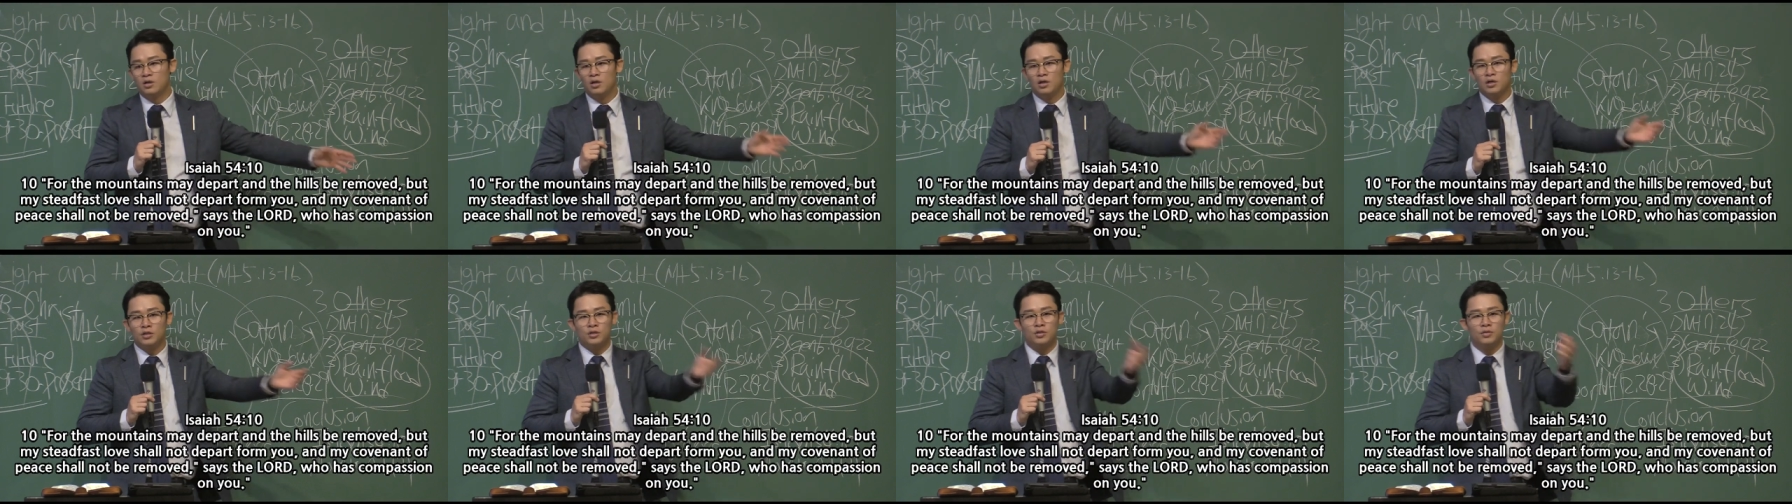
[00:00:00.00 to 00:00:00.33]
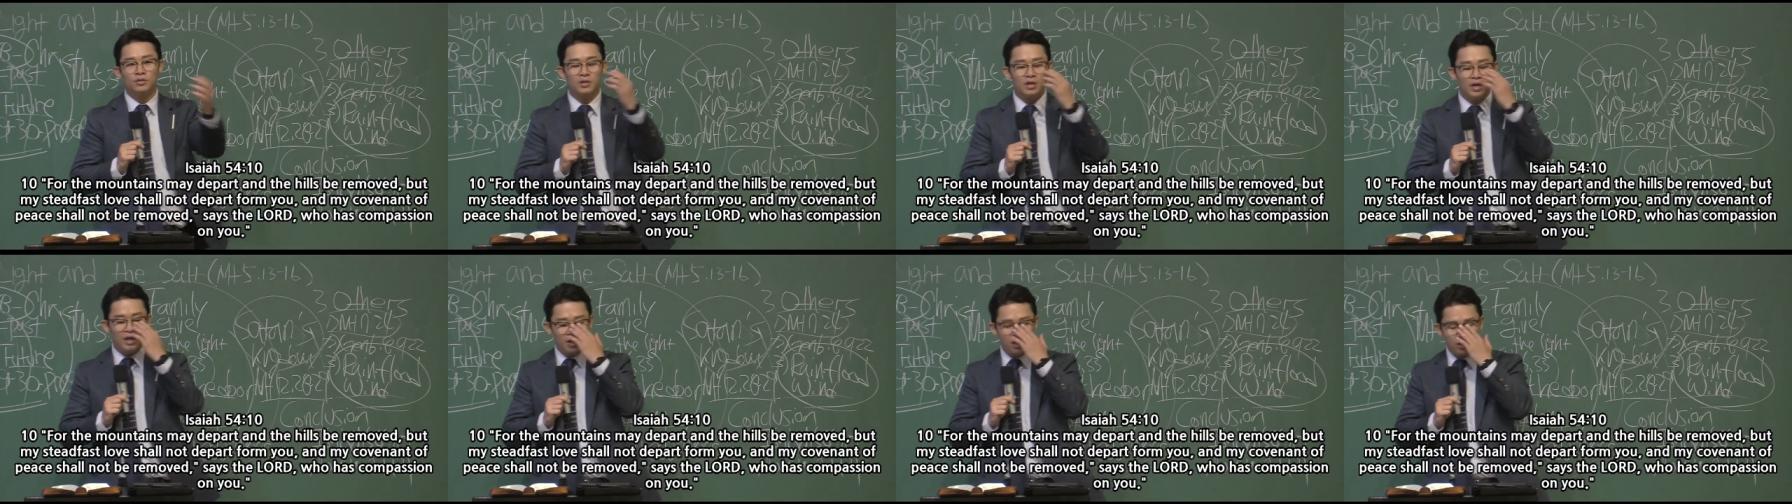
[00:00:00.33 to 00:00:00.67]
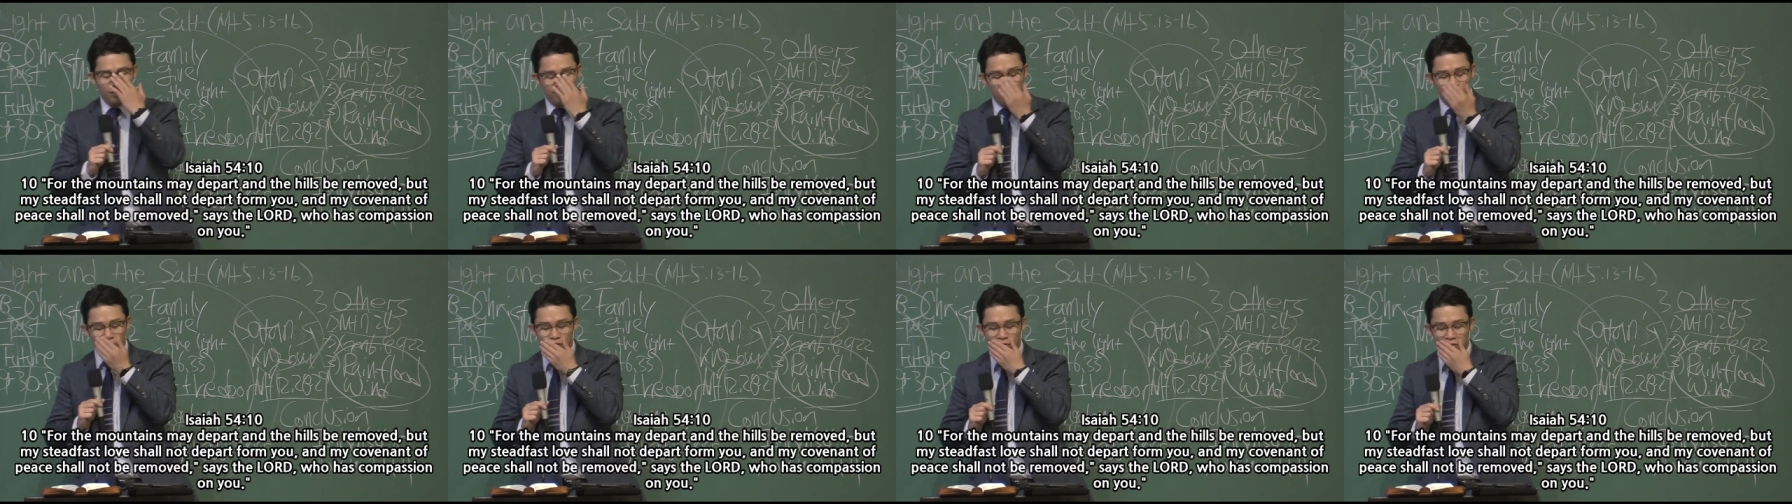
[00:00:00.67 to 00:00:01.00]
Today,
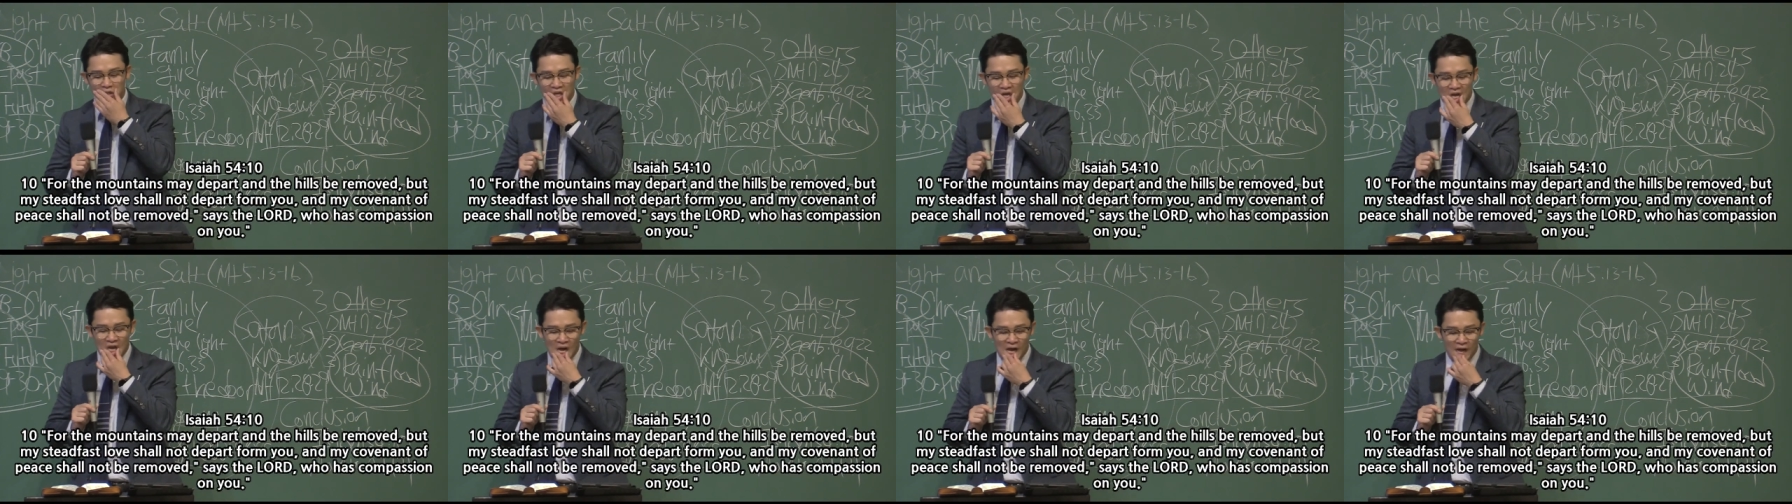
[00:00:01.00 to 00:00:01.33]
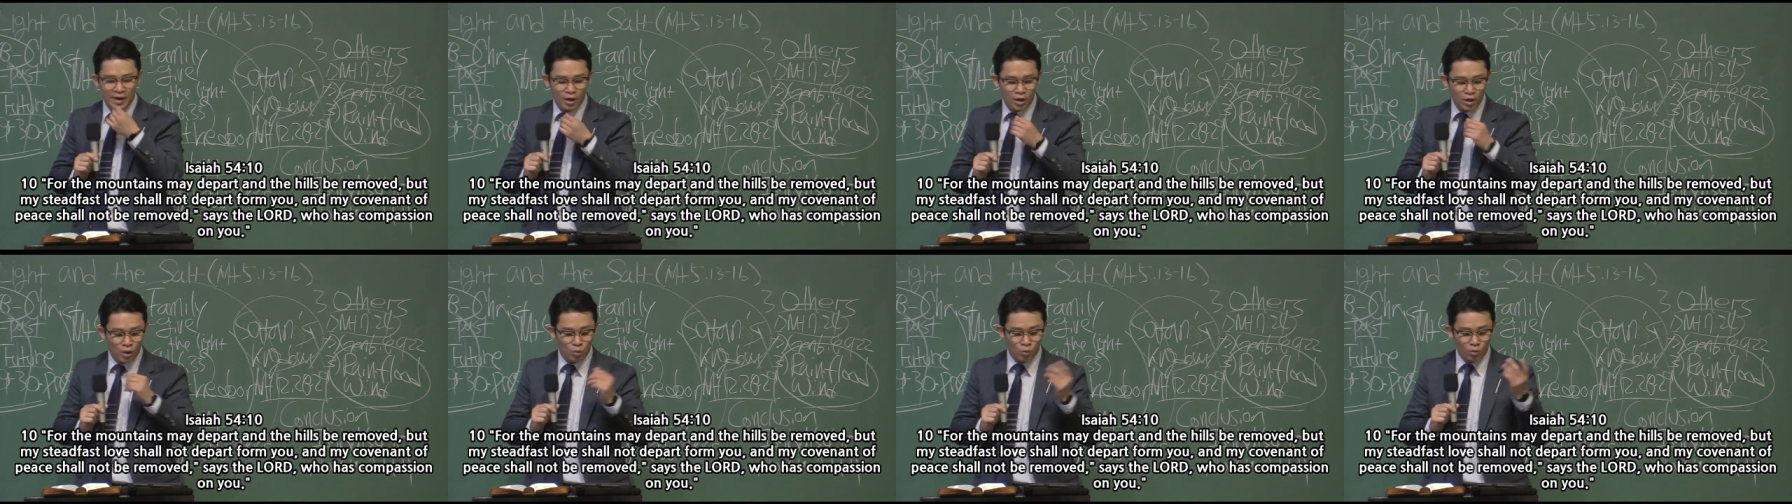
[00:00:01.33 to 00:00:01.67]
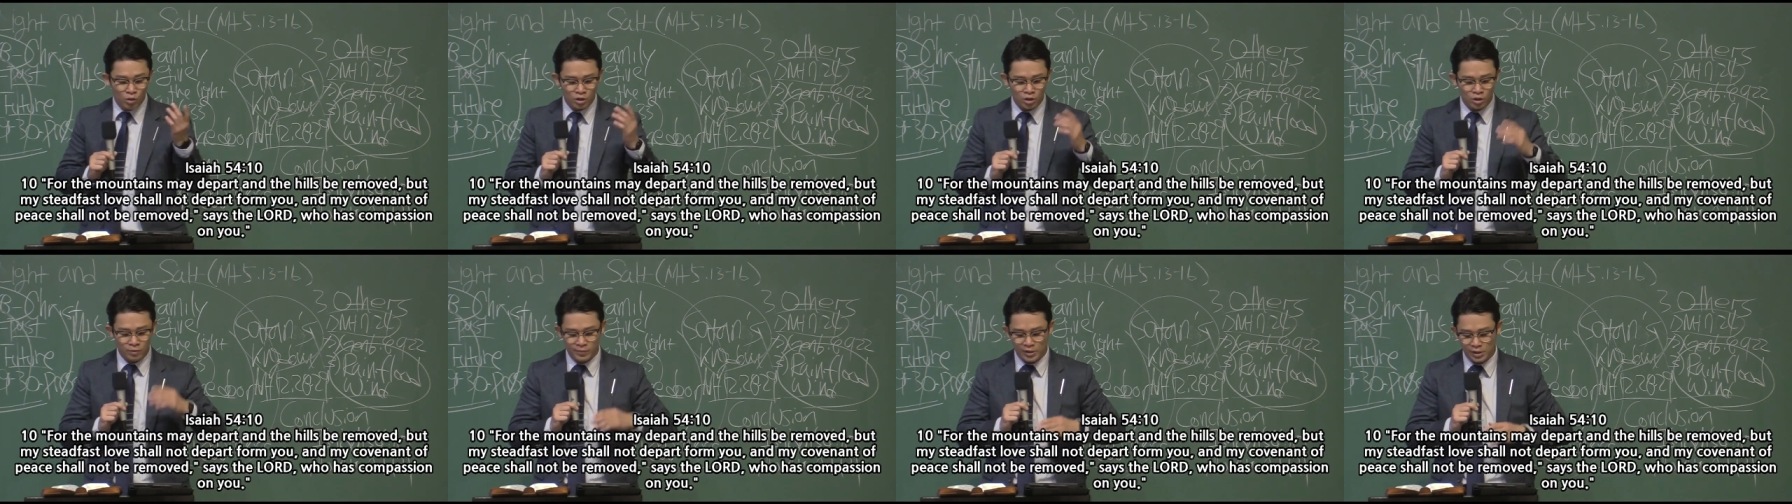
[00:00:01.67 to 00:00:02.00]
even today, I heard
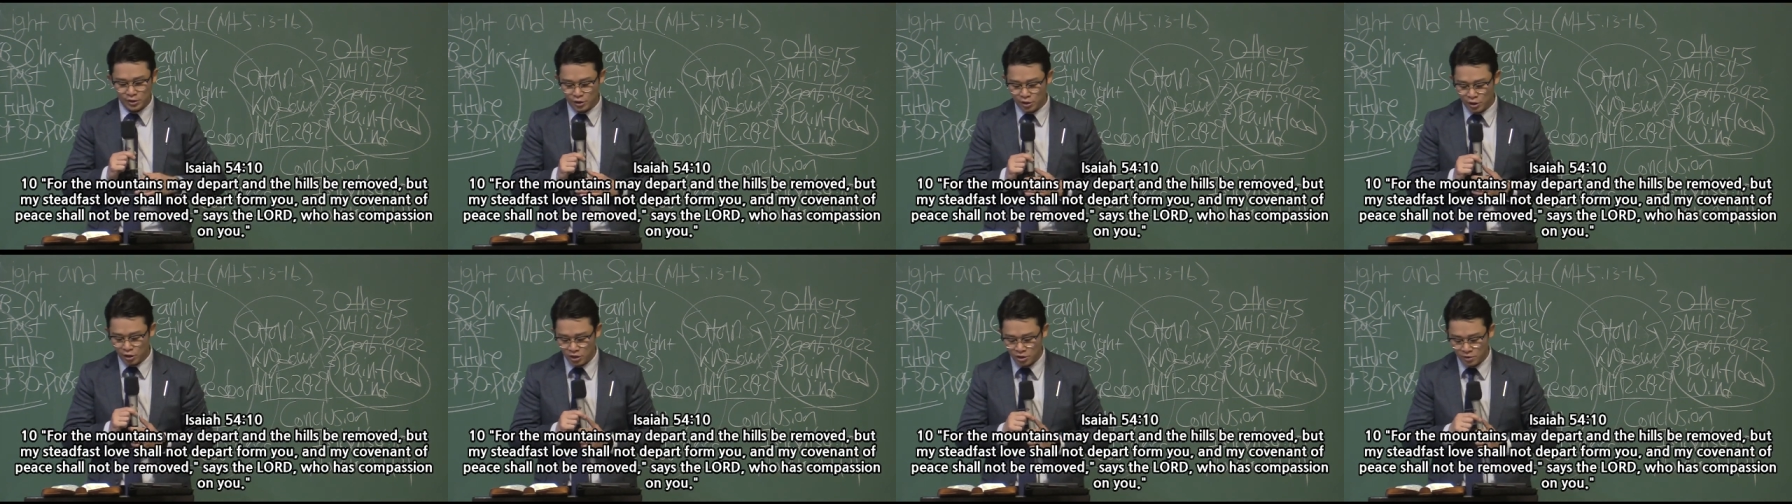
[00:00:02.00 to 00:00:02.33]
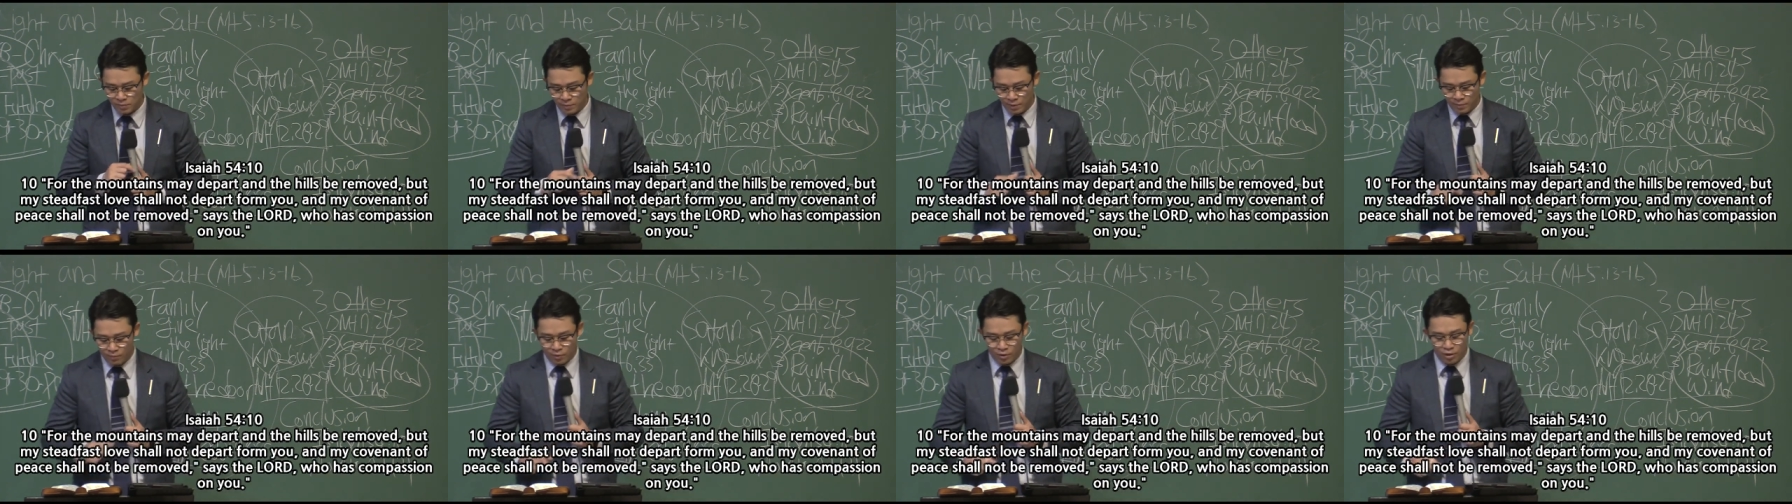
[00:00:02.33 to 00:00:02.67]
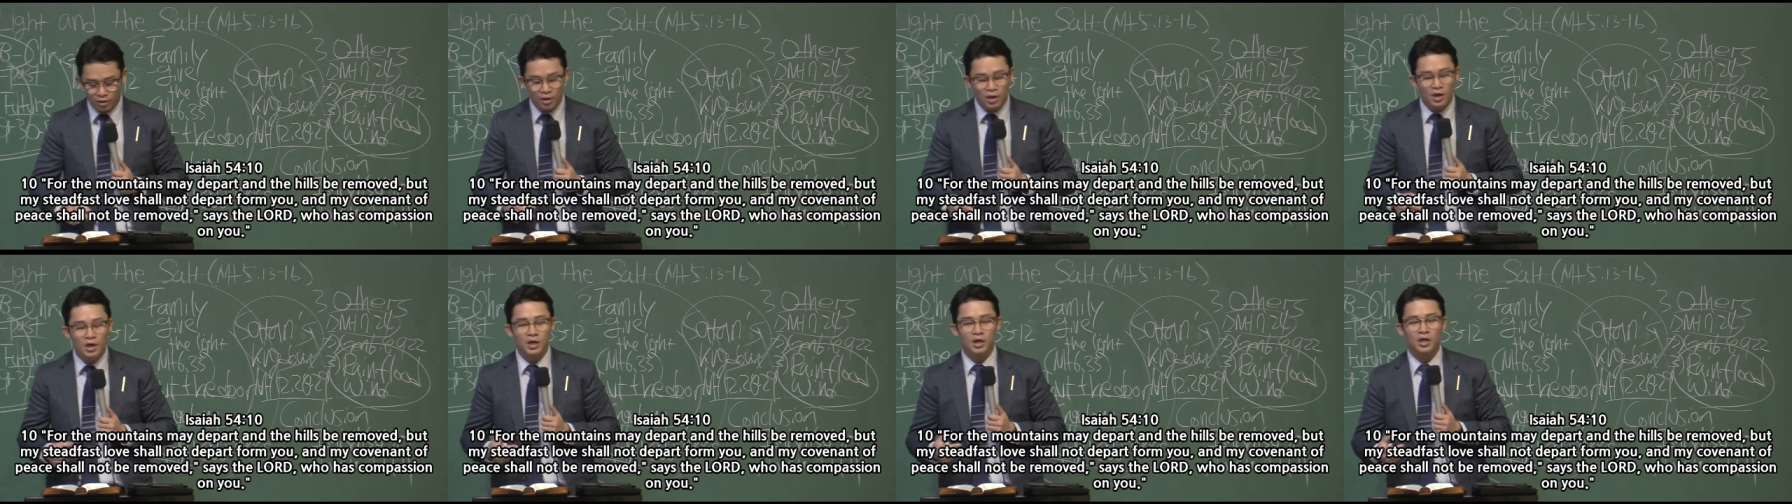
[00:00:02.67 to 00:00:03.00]
one of our church member,